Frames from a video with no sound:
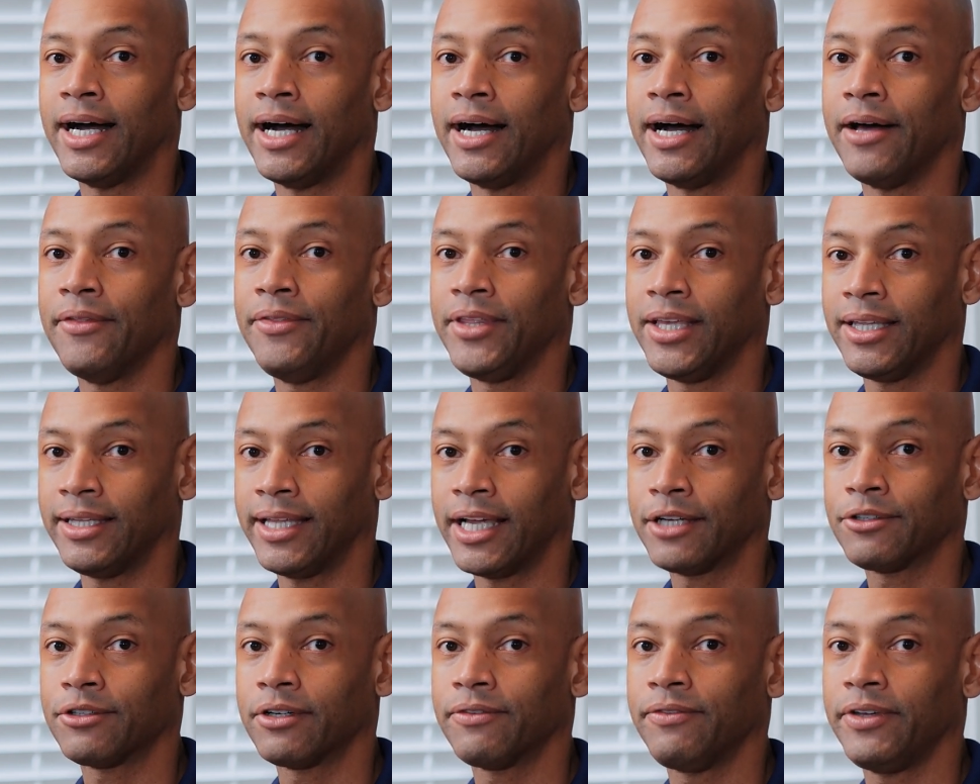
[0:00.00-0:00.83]
Uh, the
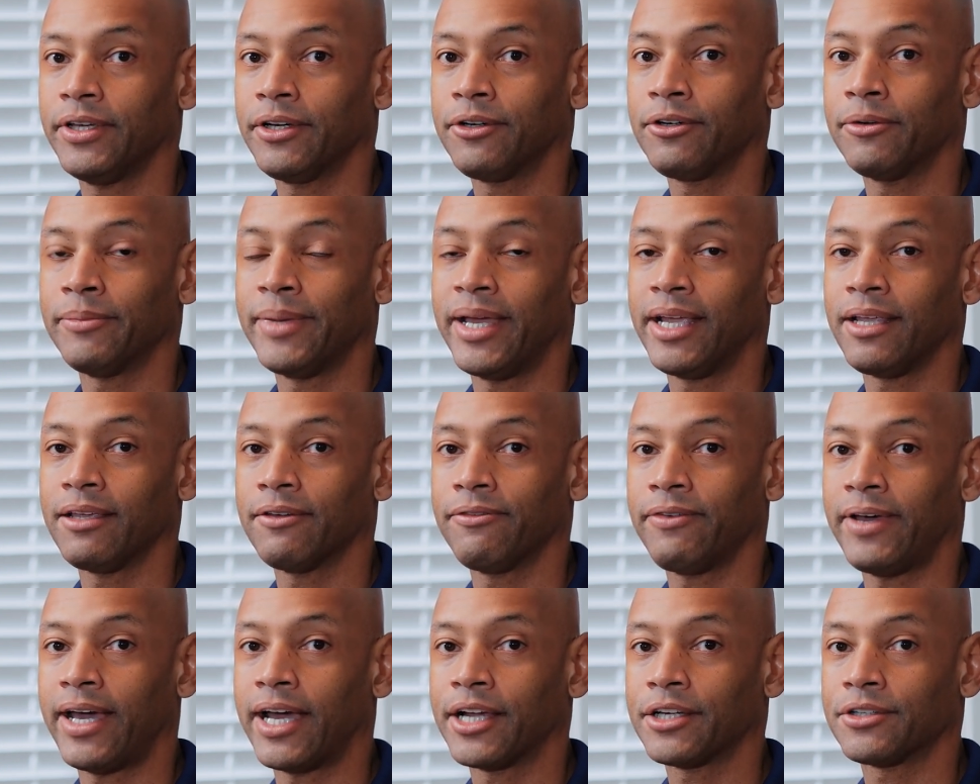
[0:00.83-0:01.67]
electric vehicle
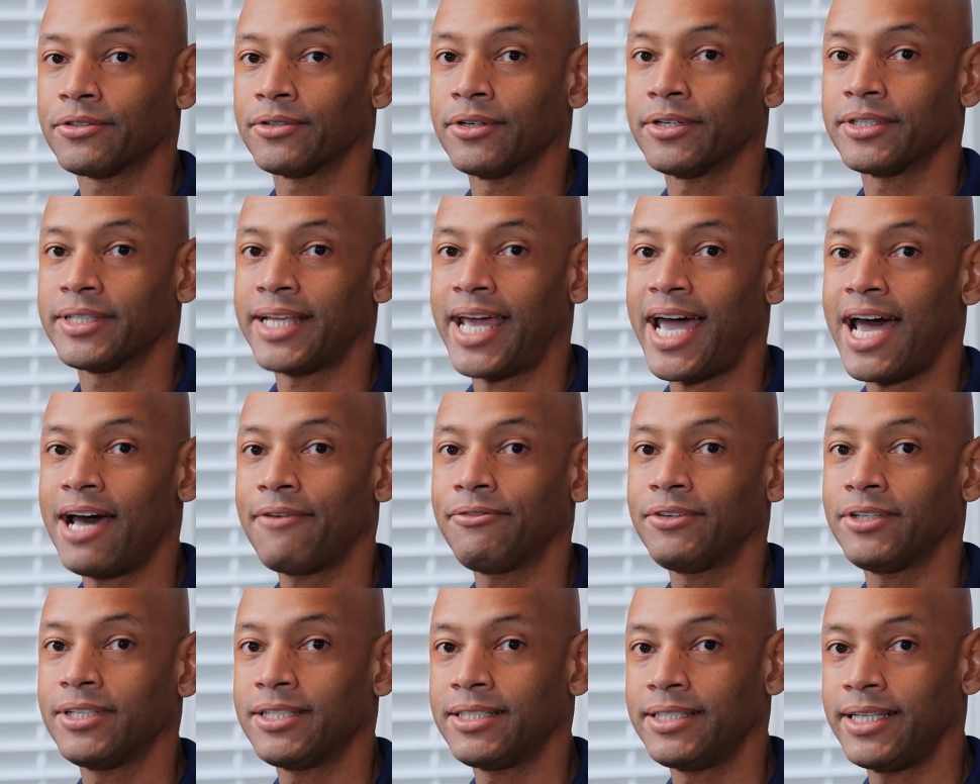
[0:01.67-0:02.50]
manufacturers
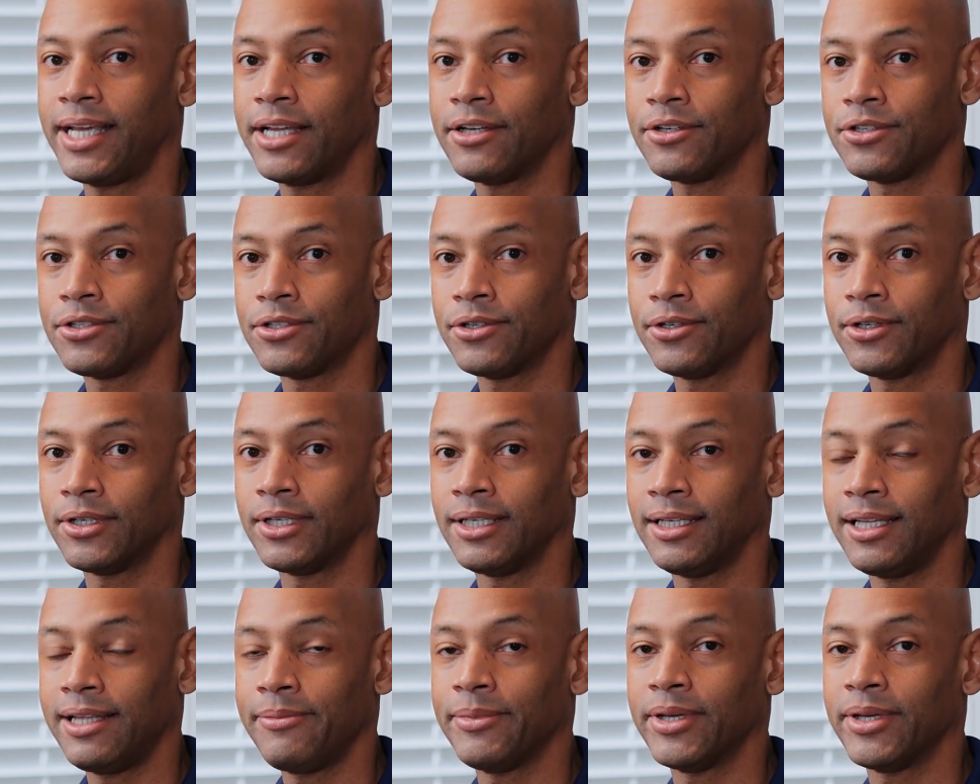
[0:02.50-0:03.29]
have to set certain